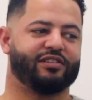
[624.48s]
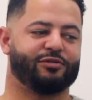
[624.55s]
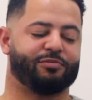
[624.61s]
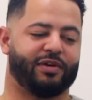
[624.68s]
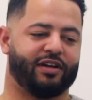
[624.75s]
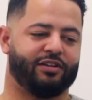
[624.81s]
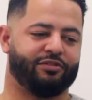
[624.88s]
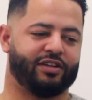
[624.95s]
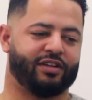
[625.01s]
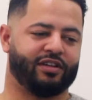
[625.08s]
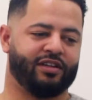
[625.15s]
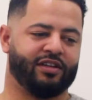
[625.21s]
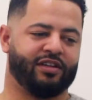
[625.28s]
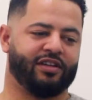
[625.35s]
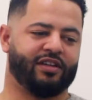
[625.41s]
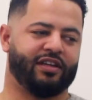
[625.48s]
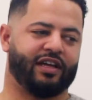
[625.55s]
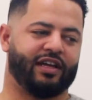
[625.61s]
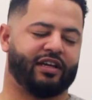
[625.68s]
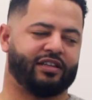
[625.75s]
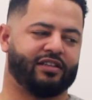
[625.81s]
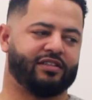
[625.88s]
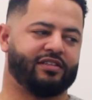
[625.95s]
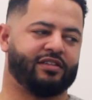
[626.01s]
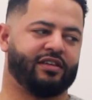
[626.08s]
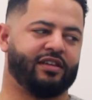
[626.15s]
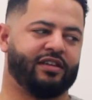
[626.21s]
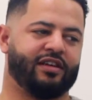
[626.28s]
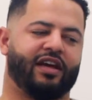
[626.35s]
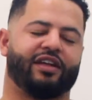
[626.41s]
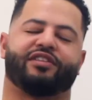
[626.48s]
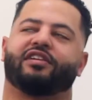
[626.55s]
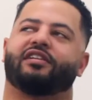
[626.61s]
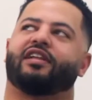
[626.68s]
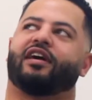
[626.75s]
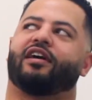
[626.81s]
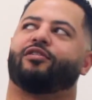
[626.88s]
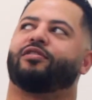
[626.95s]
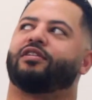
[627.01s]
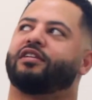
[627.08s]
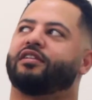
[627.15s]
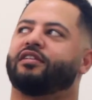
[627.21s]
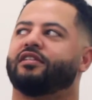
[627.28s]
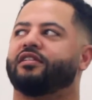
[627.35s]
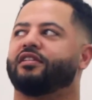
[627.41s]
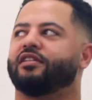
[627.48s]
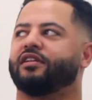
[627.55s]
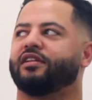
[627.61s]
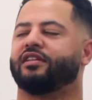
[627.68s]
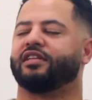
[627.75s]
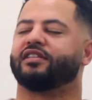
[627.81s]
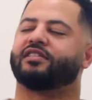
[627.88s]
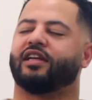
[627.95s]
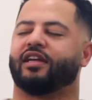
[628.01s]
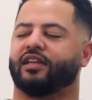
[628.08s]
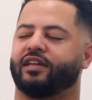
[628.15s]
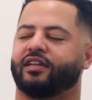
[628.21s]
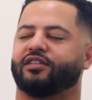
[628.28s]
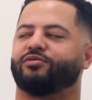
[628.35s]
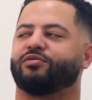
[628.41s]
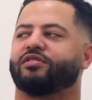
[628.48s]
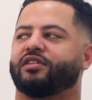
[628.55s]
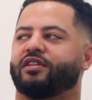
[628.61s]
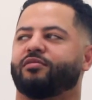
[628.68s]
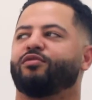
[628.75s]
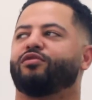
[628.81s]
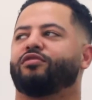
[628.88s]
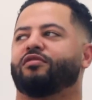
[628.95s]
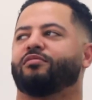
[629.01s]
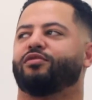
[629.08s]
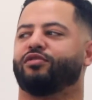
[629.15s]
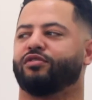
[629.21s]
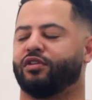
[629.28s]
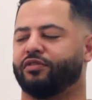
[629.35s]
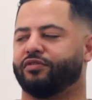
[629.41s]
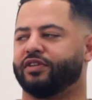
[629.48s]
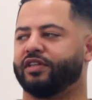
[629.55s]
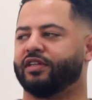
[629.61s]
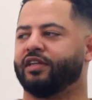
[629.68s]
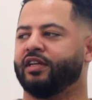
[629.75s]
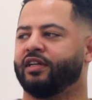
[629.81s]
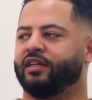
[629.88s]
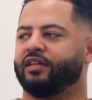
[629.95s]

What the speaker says: inspiring, and I think now in this day and age, we're seeing more and more of it.